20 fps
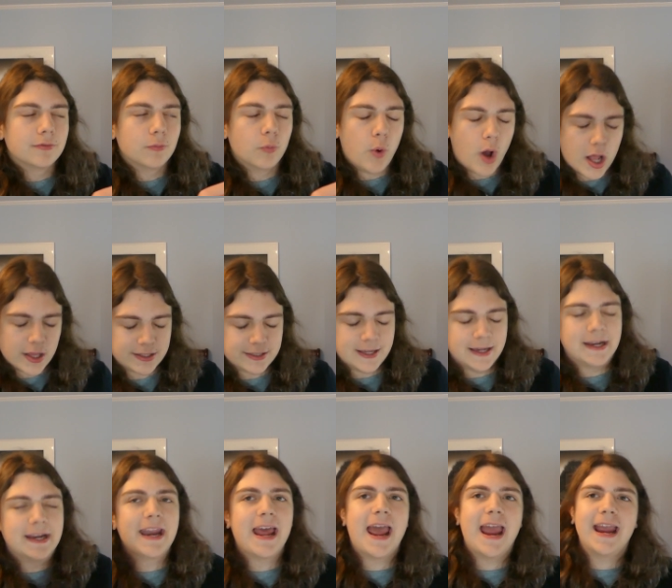
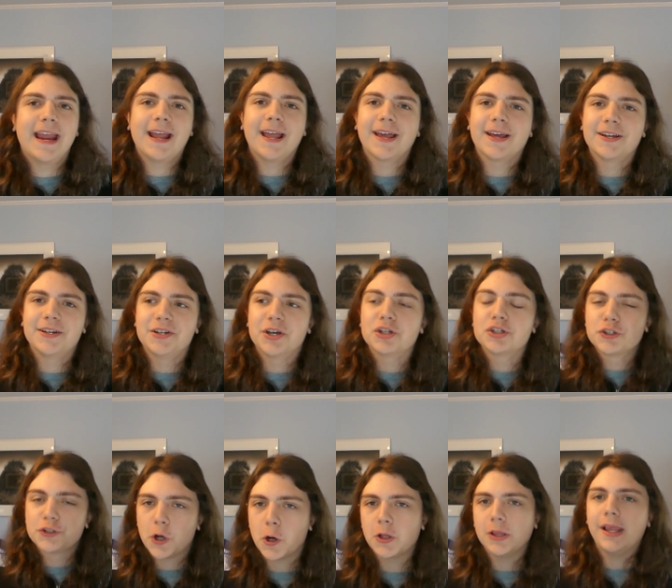Watson and
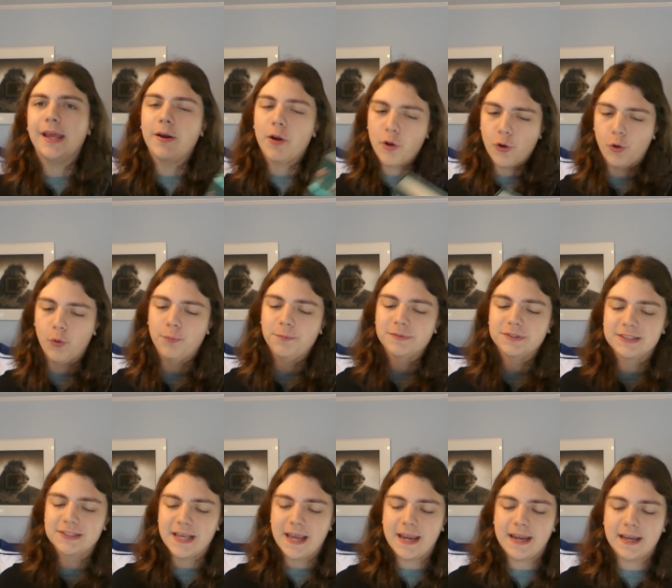Charlotte
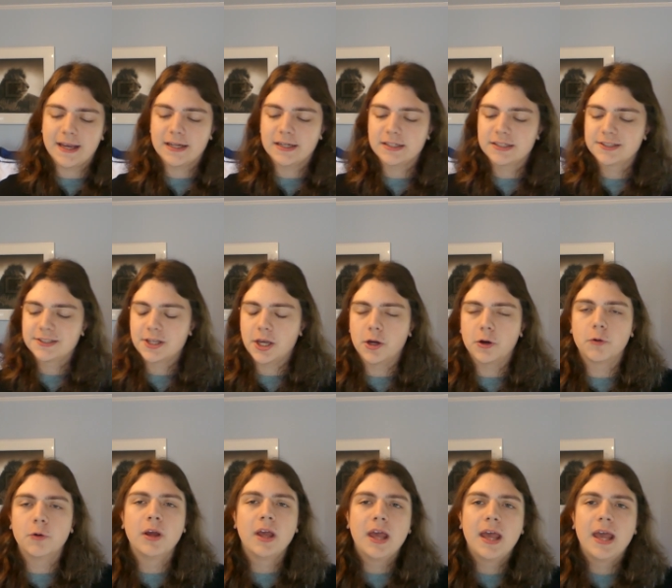Holmes. And so